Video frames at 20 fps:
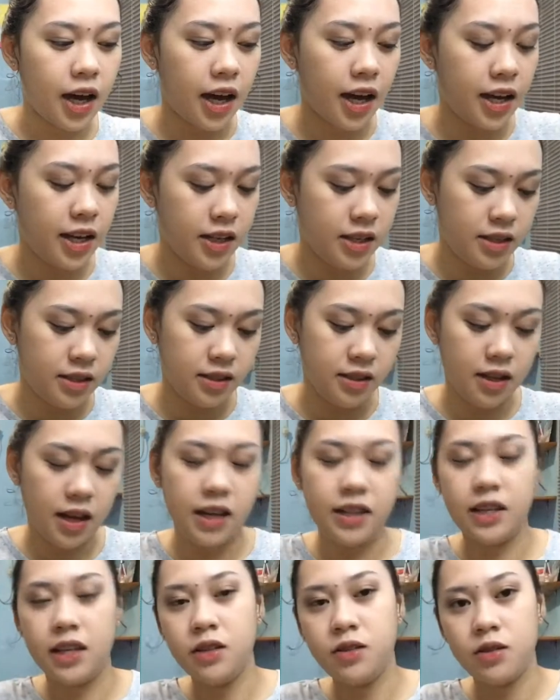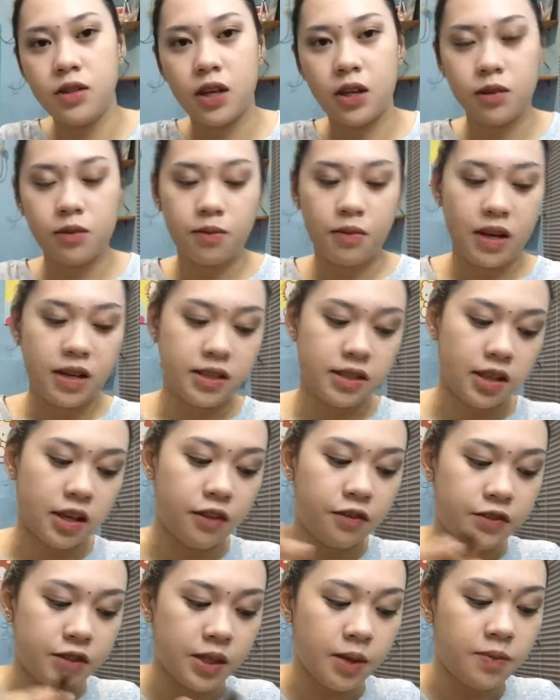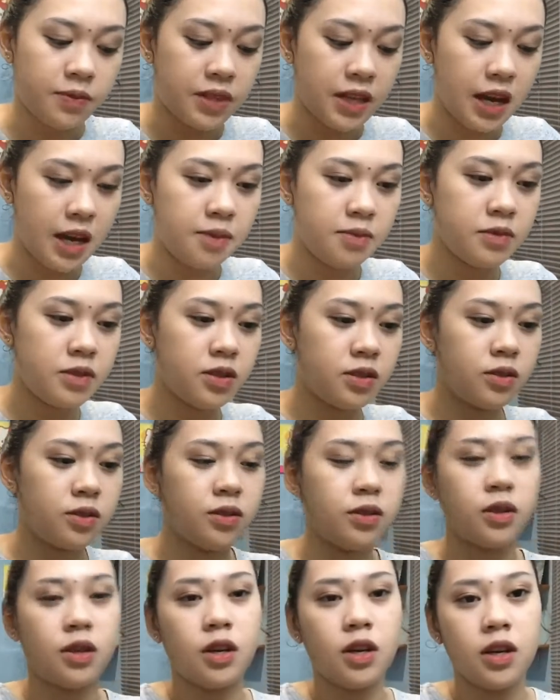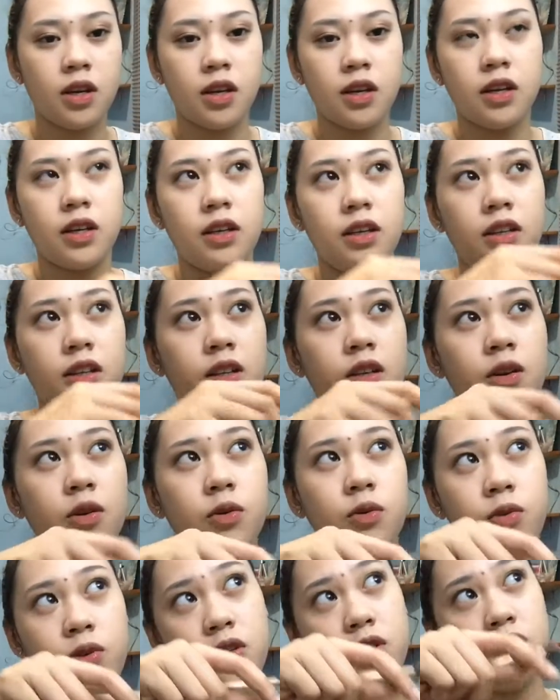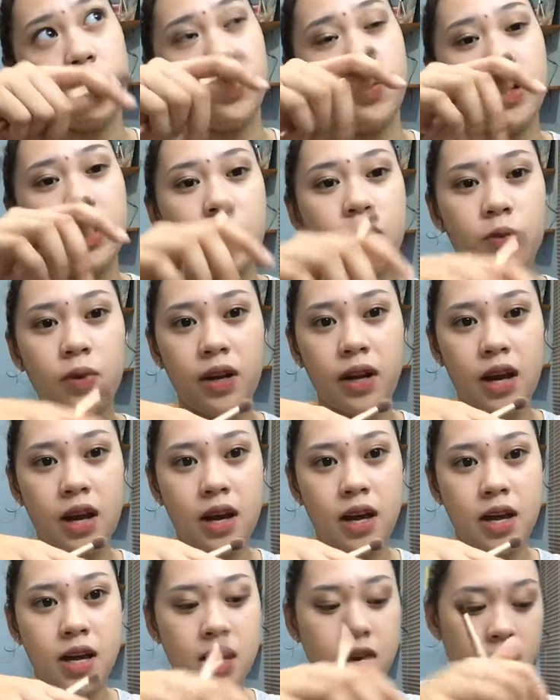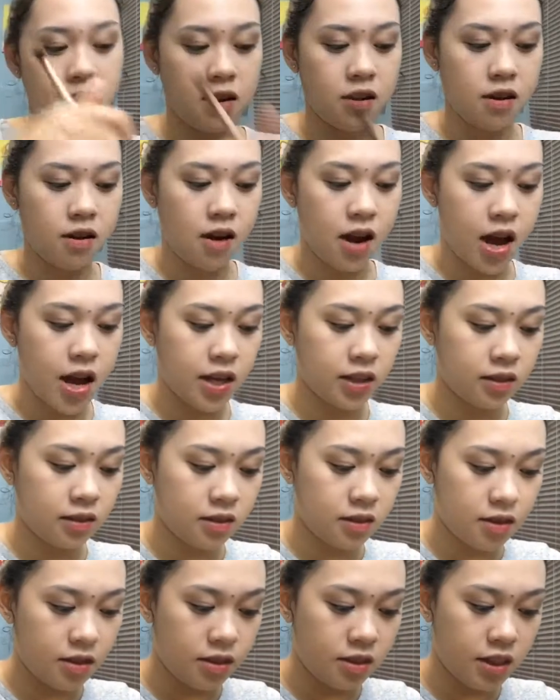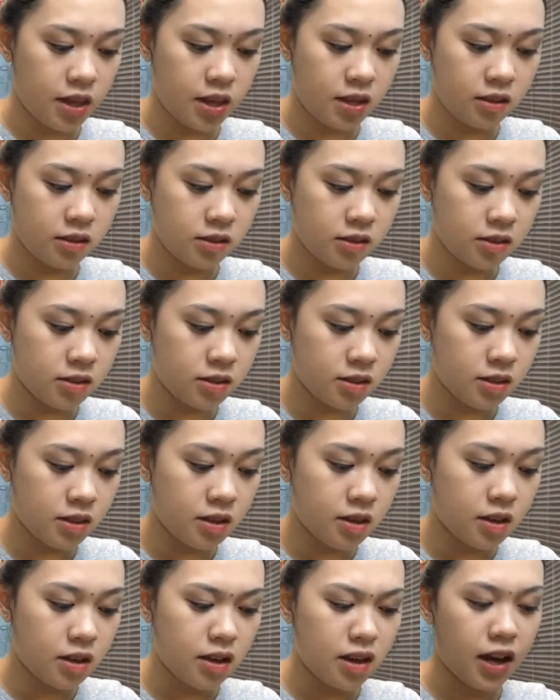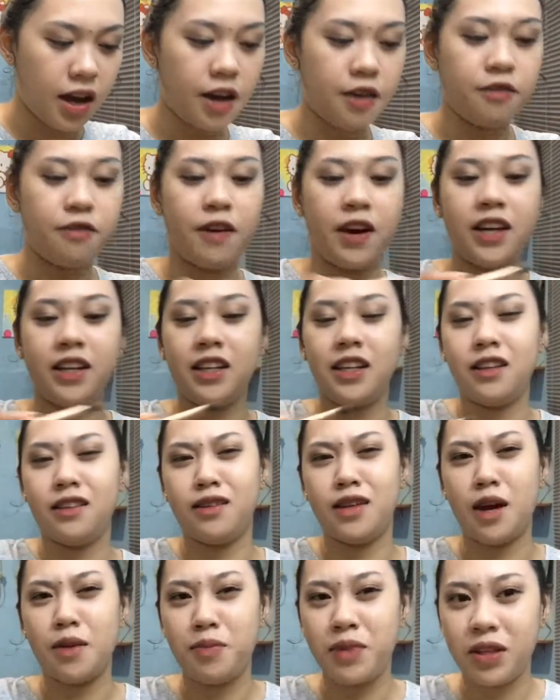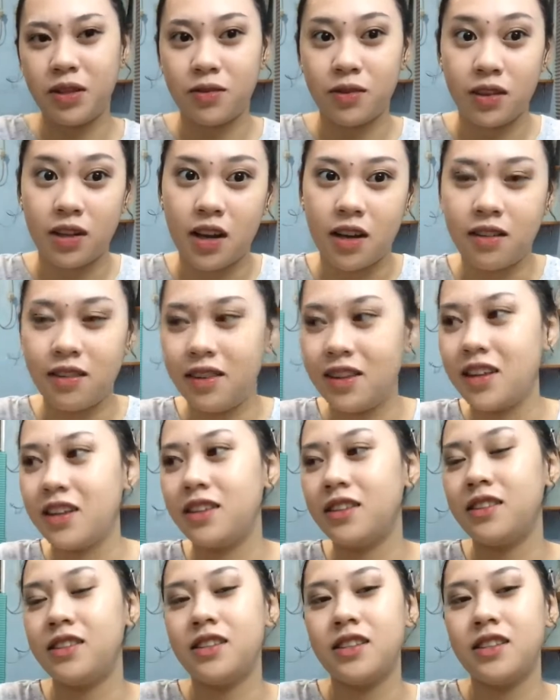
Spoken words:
I tend to doubt myself sometimes. Usually when I write things, I find it a bit redundant.